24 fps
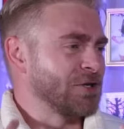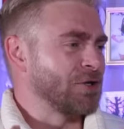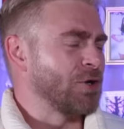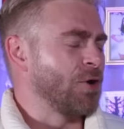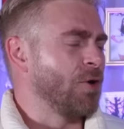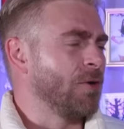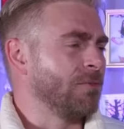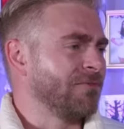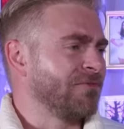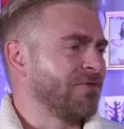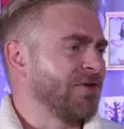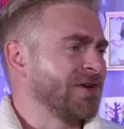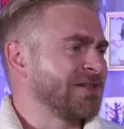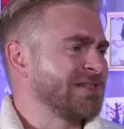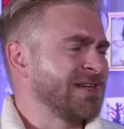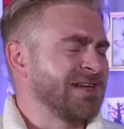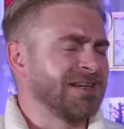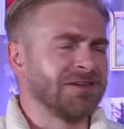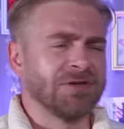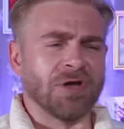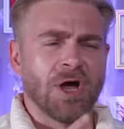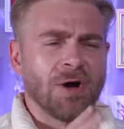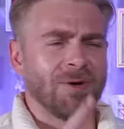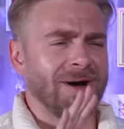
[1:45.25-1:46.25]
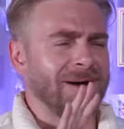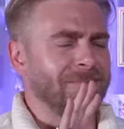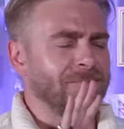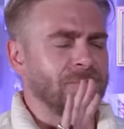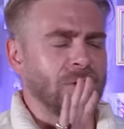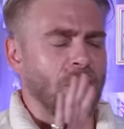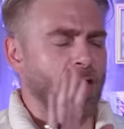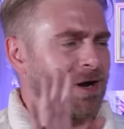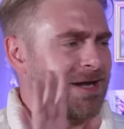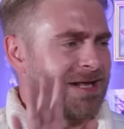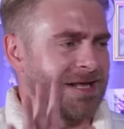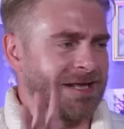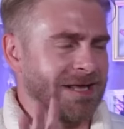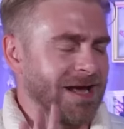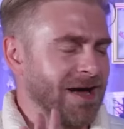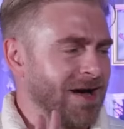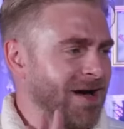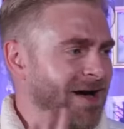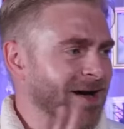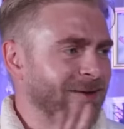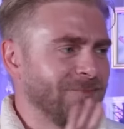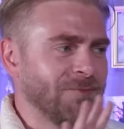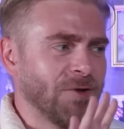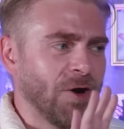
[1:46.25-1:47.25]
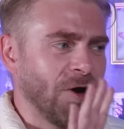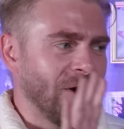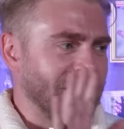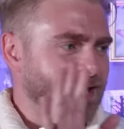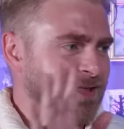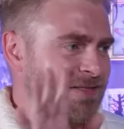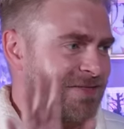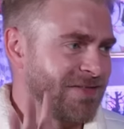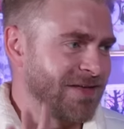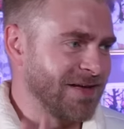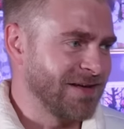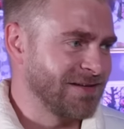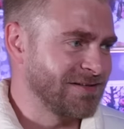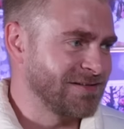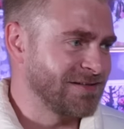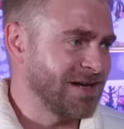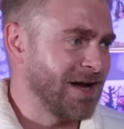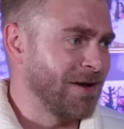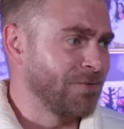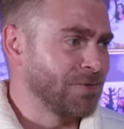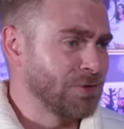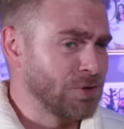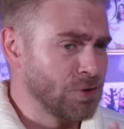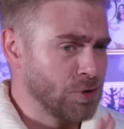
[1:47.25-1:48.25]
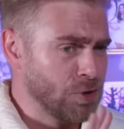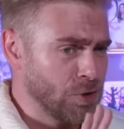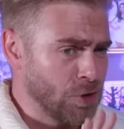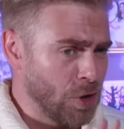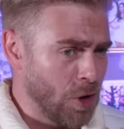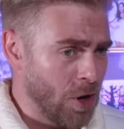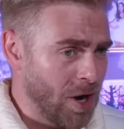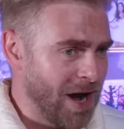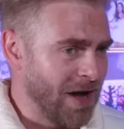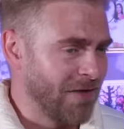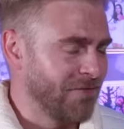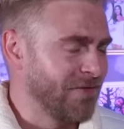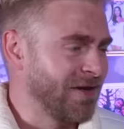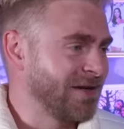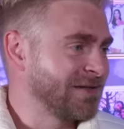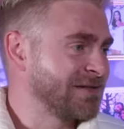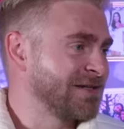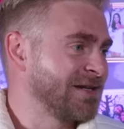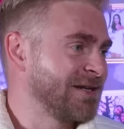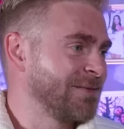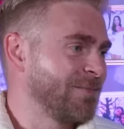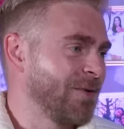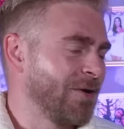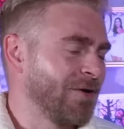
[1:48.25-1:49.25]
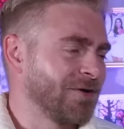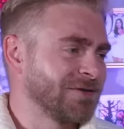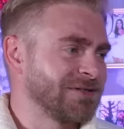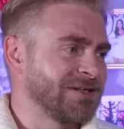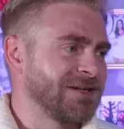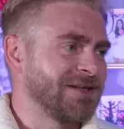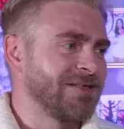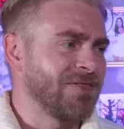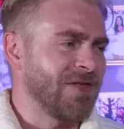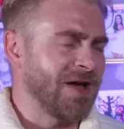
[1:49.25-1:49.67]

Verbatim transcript: a comfort in, no, I'm mm-hmm. not here. I'm not in this. I was not at that dinner party.